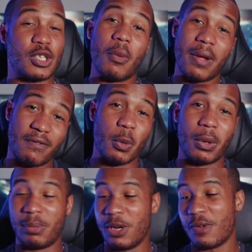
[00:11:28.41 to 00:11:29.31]
So if you
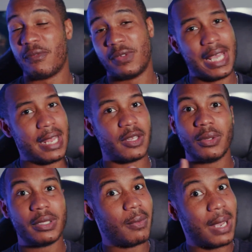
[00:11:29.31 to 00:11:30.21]
wanna be around for that, the
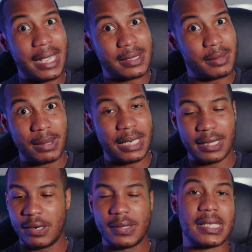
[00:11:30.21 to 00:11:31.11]
only way to be
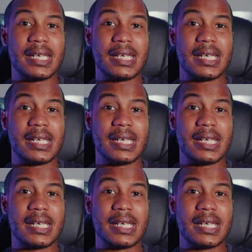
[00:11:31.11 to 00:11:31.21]
there is